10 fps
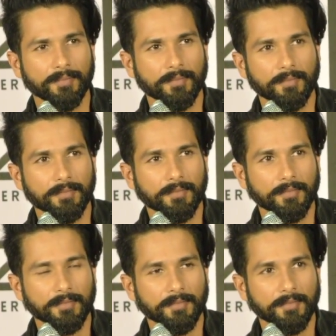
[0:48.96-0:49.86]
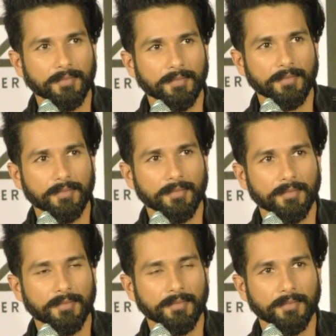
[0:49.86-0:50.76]

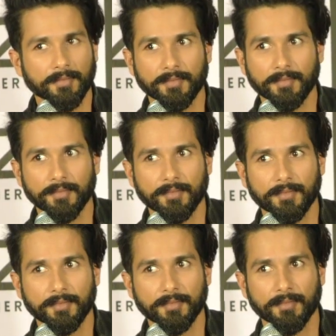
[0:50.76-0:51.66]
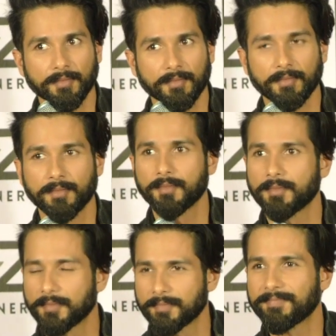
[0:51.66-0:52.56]

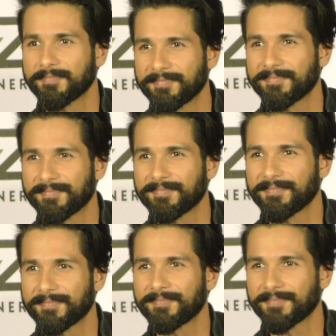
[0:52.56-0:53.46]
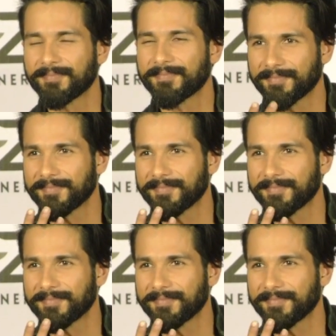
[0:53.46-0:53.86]
(silence)